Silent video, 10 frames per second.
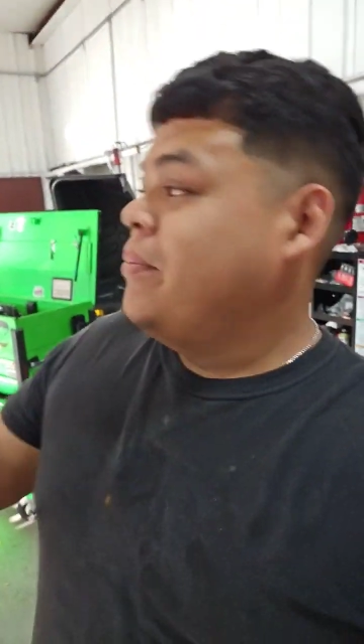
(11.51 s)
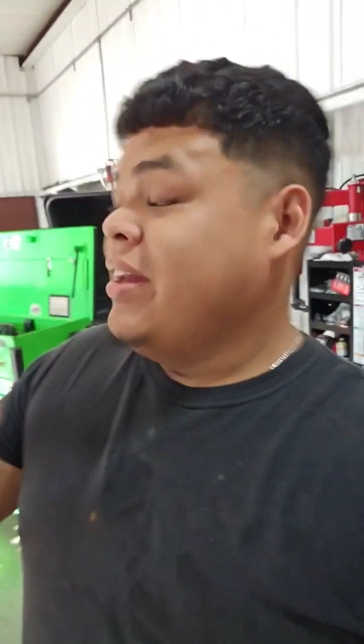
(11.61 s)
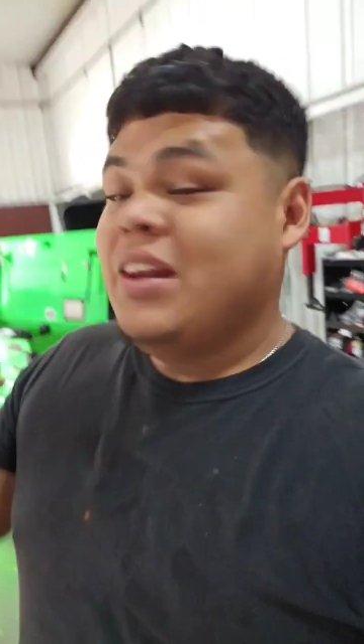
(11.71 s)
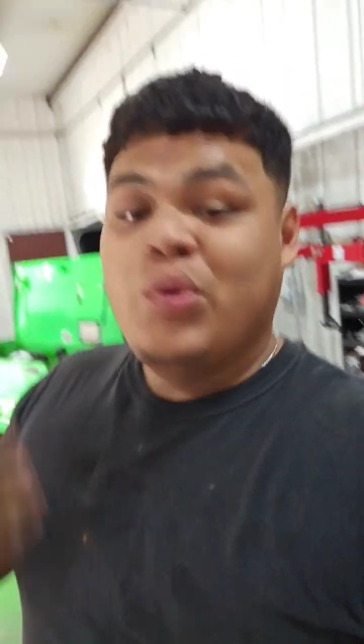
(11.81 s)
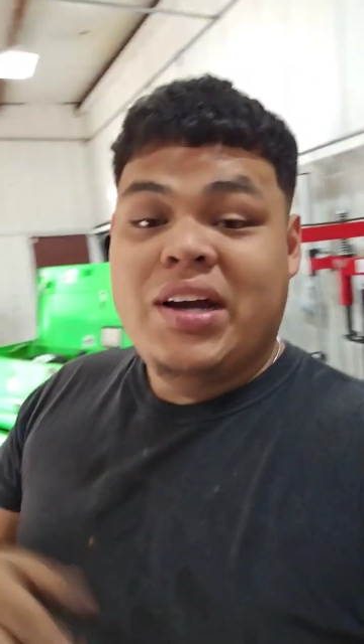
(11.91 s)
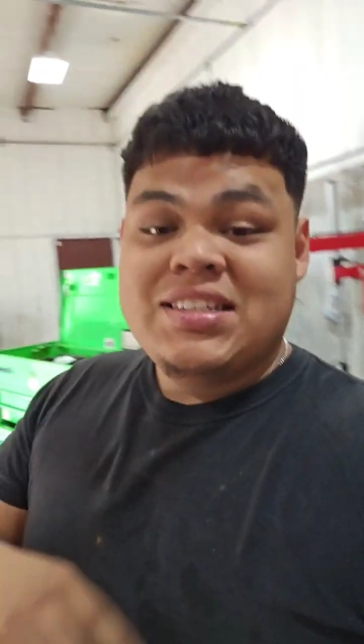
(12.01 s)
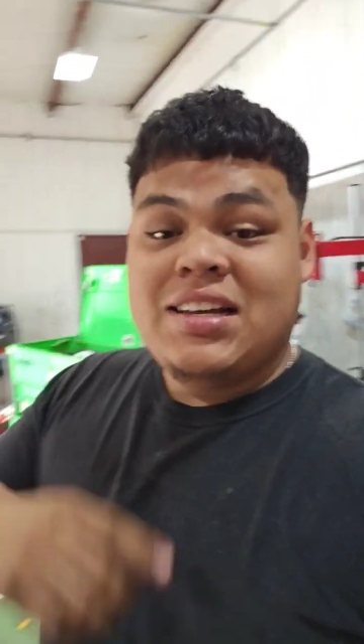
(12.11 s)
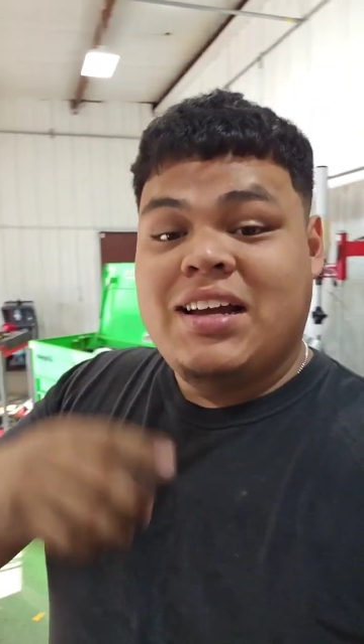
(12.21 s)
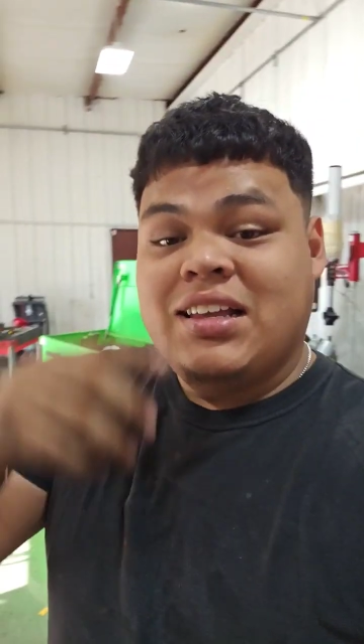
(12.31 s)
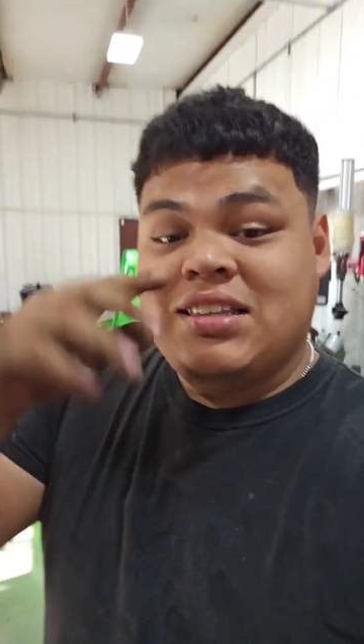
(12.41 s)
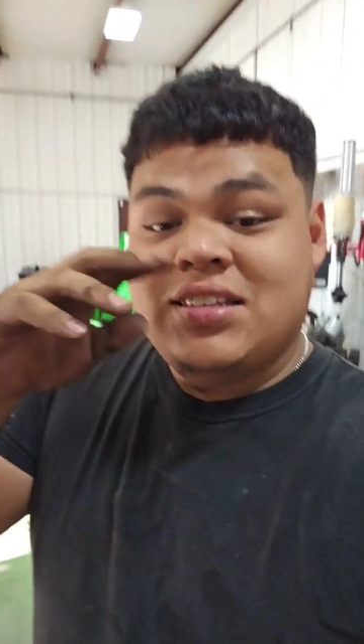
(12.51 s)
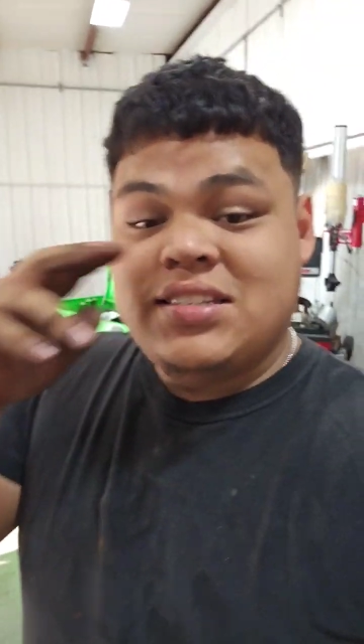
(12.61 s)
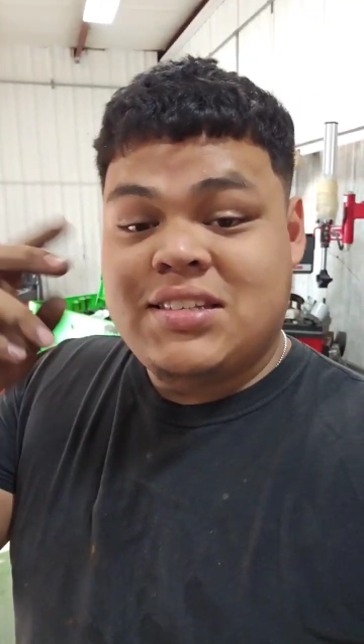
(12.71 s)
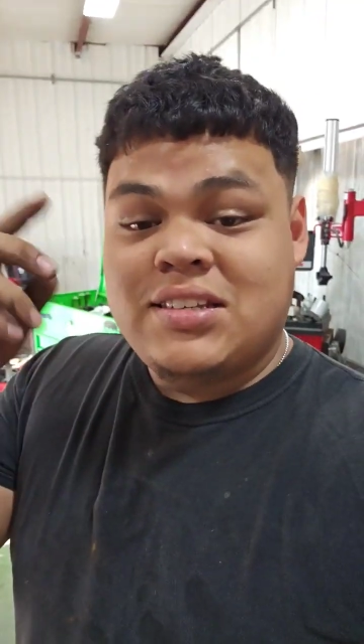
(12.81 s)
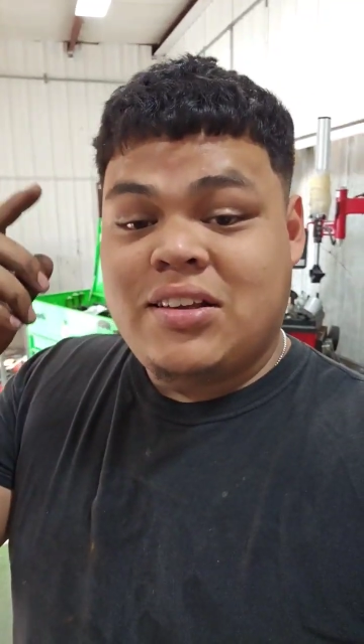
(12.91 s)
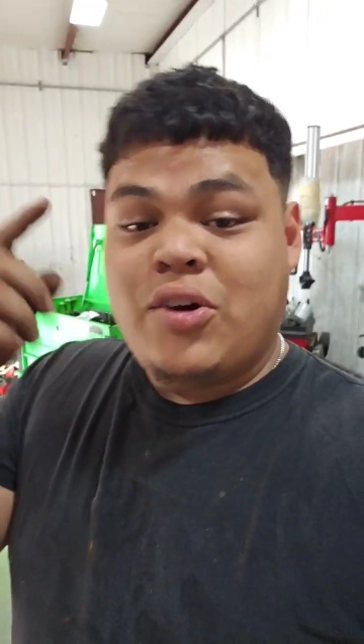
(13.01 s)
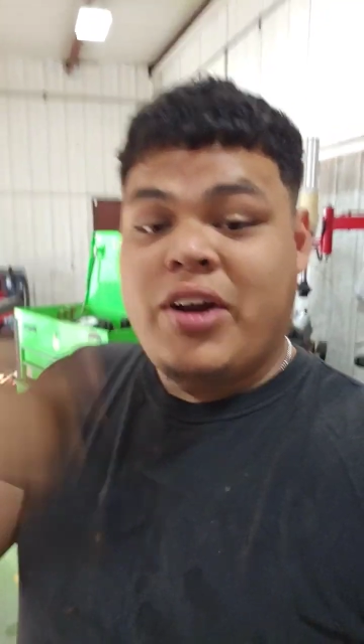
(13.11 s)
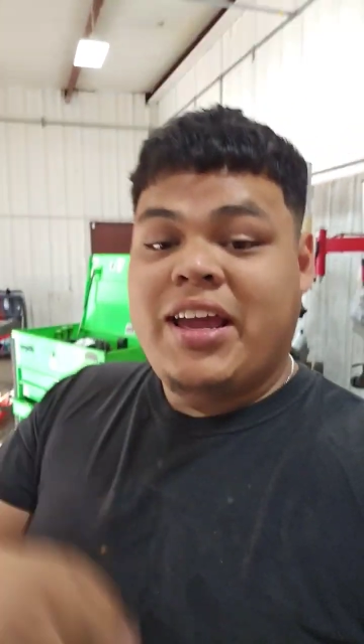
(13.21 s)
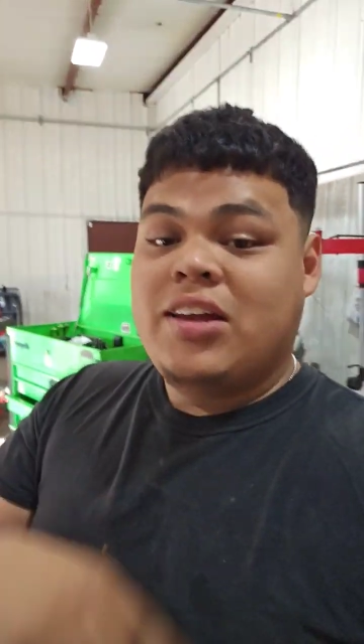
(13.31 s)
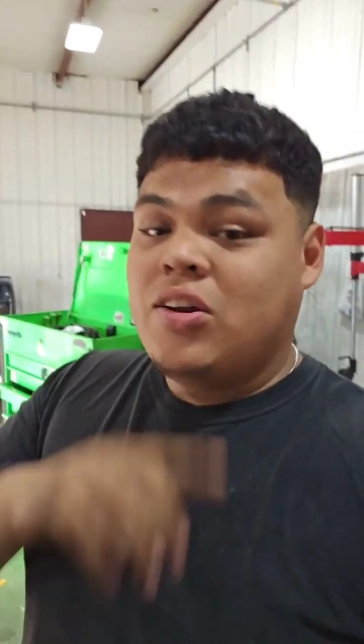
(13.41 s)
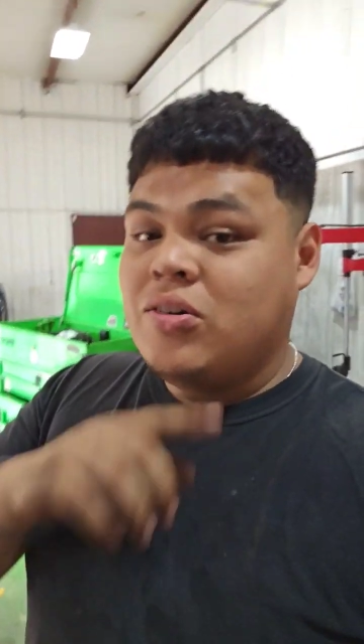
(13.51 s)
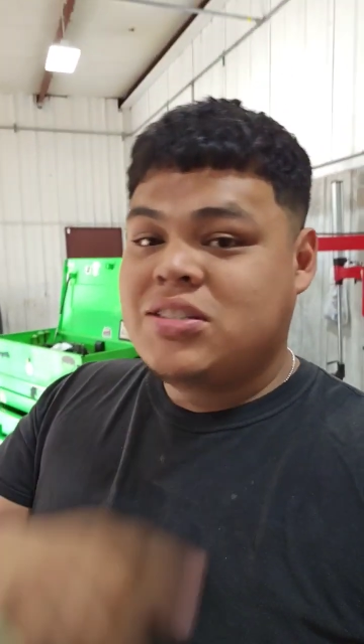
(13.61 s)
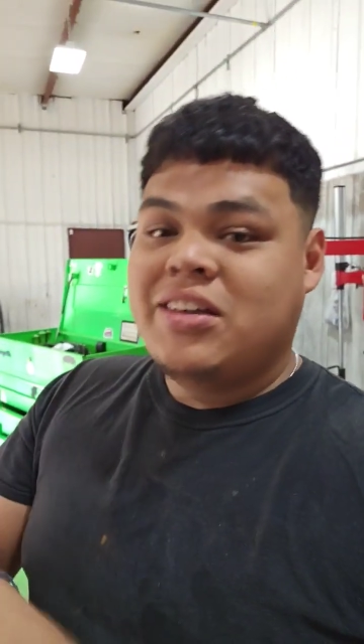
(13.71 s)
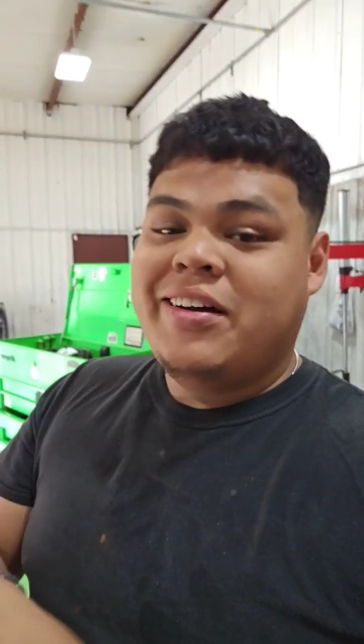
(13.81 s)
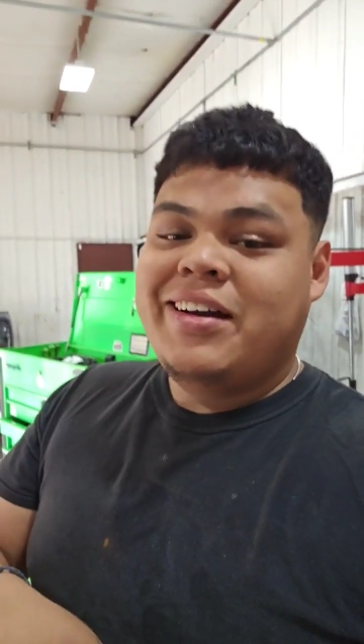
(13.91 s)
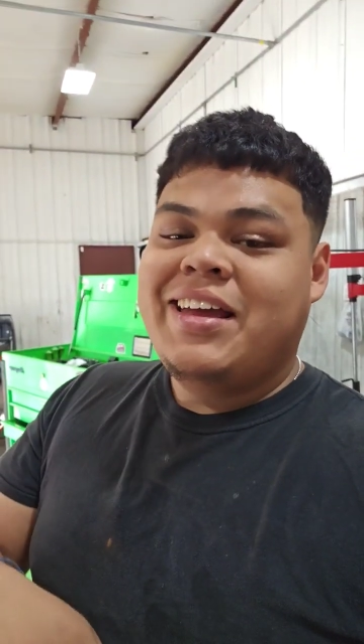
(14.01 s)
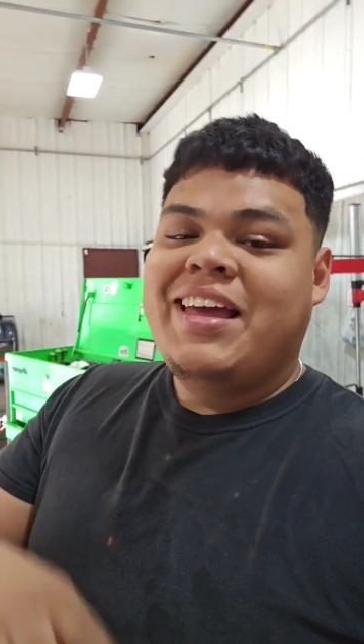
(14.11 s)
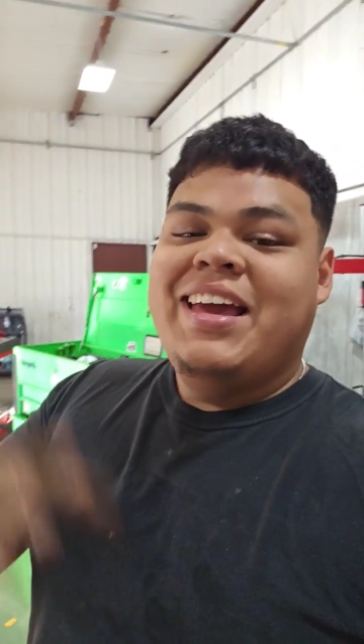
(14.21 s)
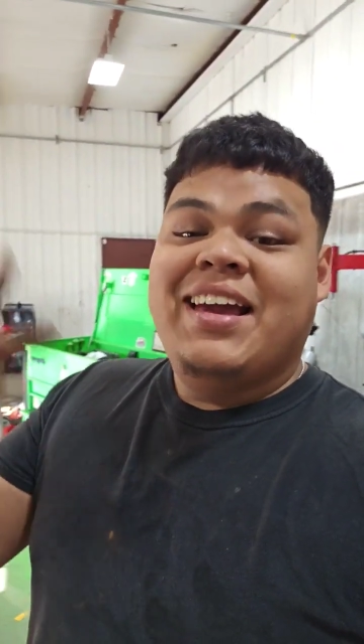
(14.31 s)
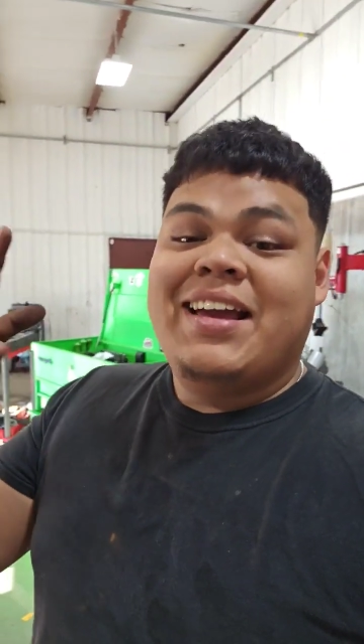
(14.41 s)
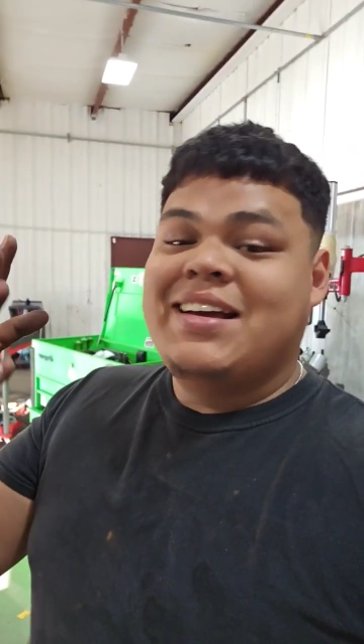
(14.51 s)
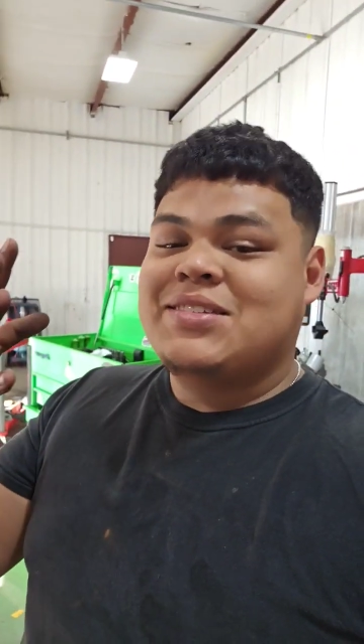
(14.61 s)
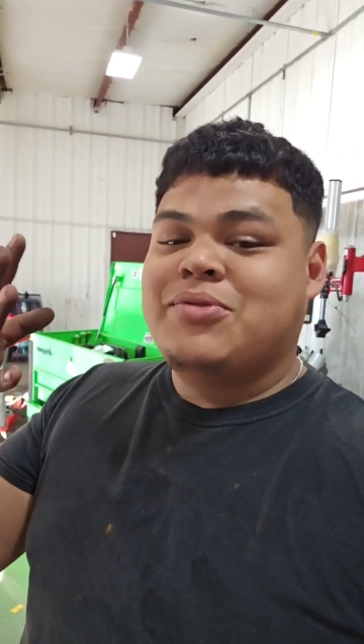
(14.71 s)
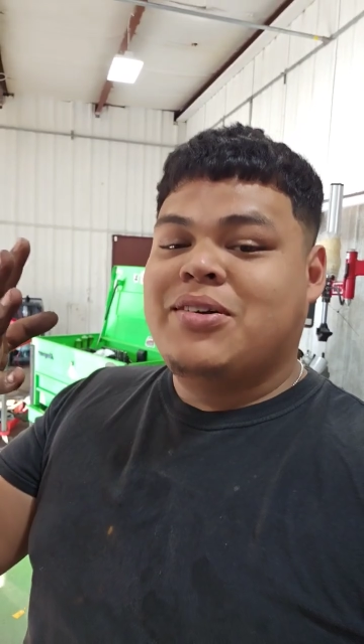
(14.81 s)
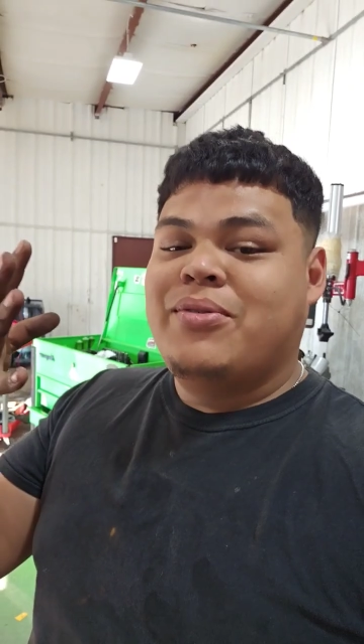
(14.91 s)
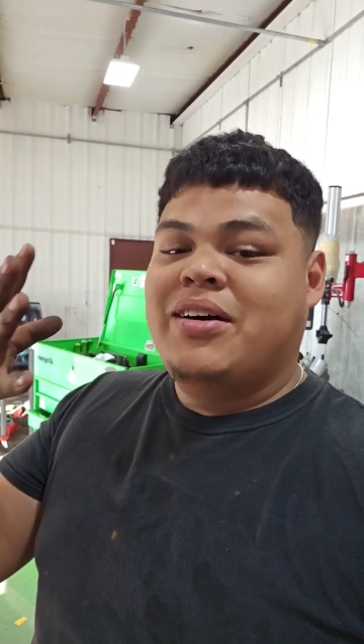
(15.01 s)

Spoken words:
But anyways, I got this crank no start, and guess what it